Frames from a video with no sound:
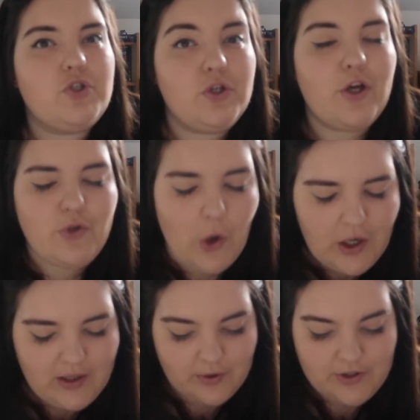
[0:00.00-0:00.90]
Studios
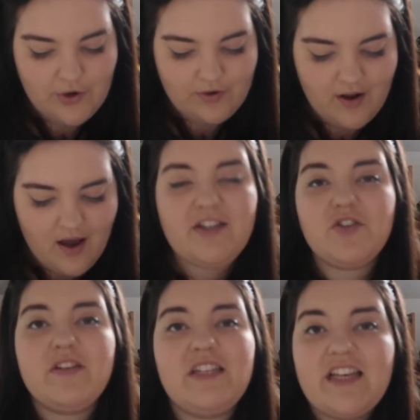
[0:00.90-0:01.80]
Hollywood on, because
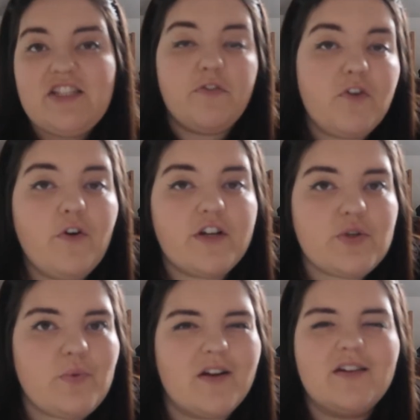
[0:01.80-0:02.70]
obviously there's the
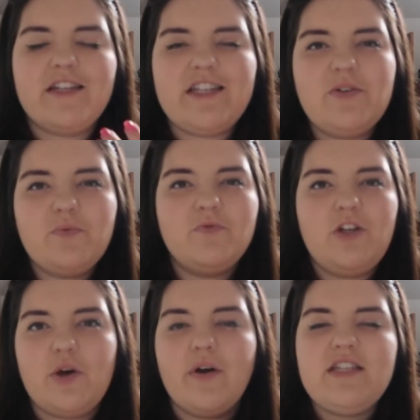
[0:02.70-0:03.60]
Florida one, and I didn't
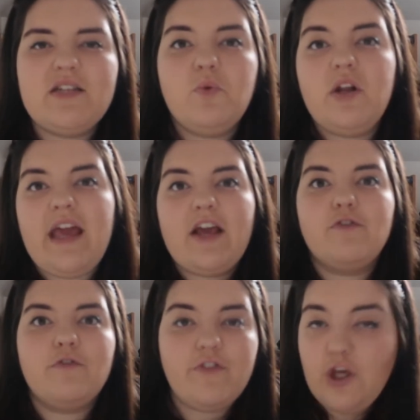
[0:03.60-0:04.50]
want to get
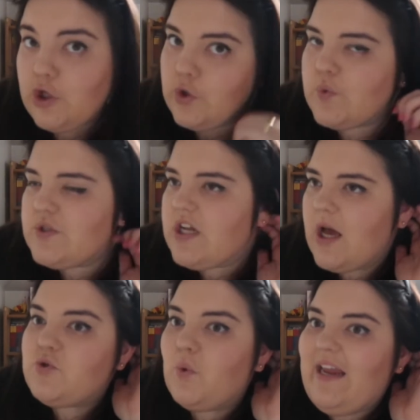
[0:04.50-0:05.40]
confused
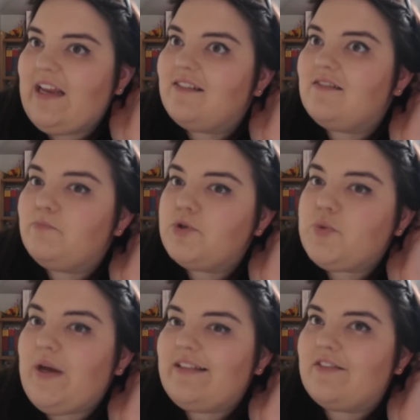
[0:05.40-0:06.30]
between
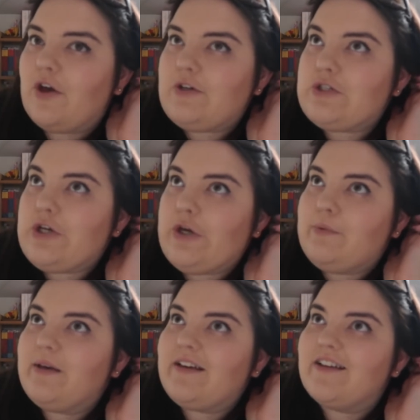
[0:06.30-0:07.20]
those
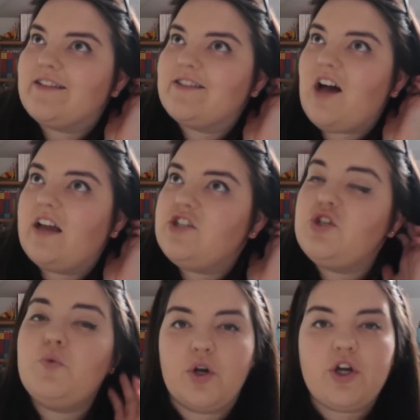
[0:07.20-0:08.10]
two, because I
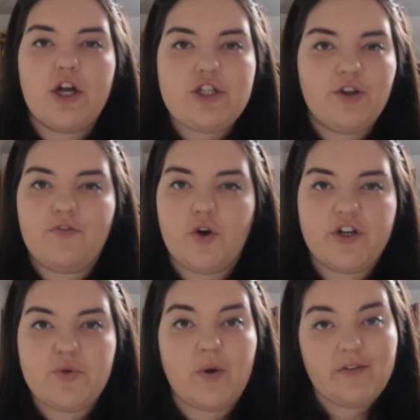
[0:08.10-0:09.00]
do want to go to the
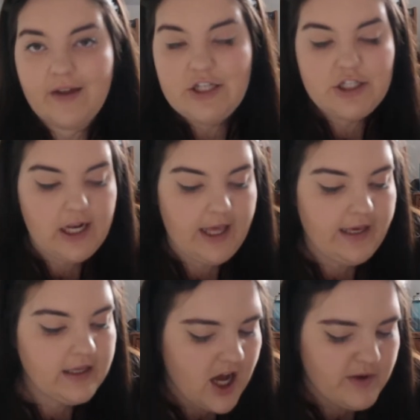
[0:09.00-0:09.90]
Florida one
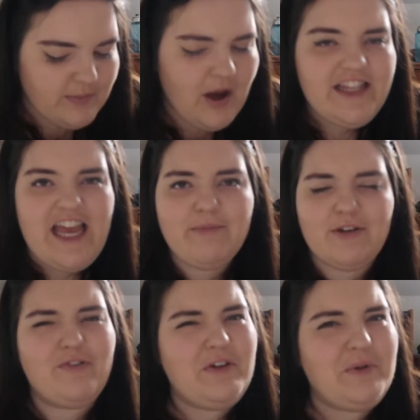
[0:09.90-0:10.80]
eventually. It might take
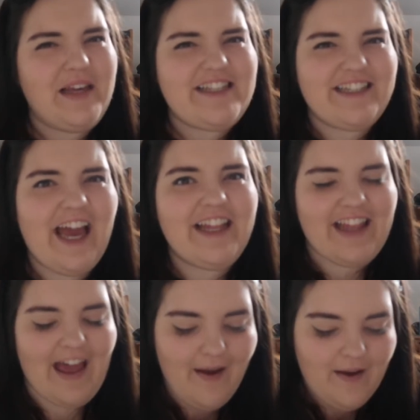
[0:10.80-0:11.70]
me a few years to get
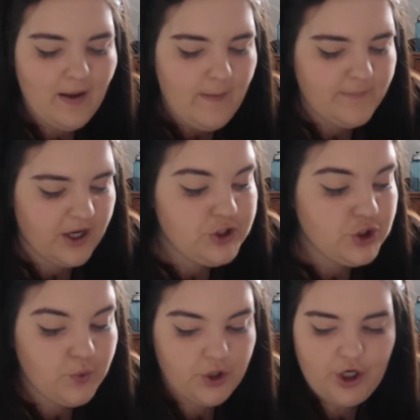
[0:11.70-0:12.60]
there, but I
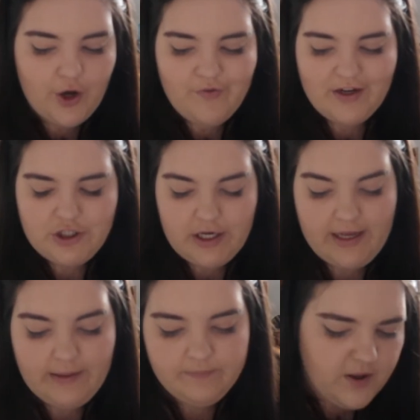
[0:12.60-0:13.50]
do want to go
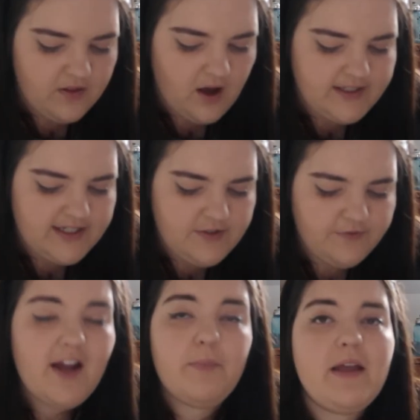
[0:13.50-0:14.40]
eventually. But I did
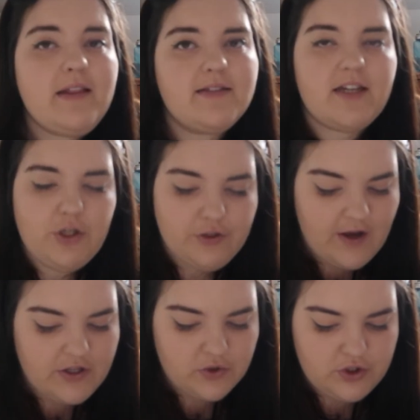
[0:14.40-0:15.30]
find a pin that said
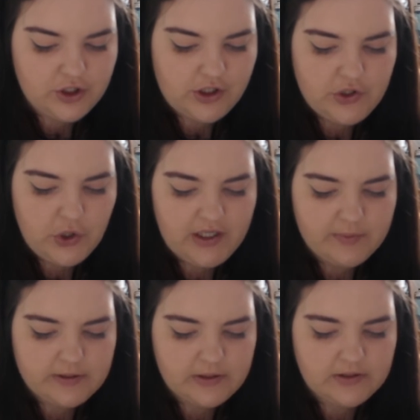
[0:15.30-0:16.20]
Universal Studios
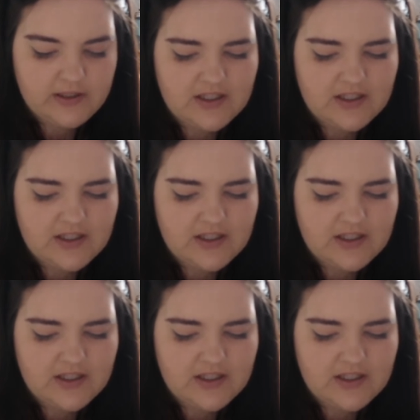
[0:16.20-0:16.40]
Hollywood on.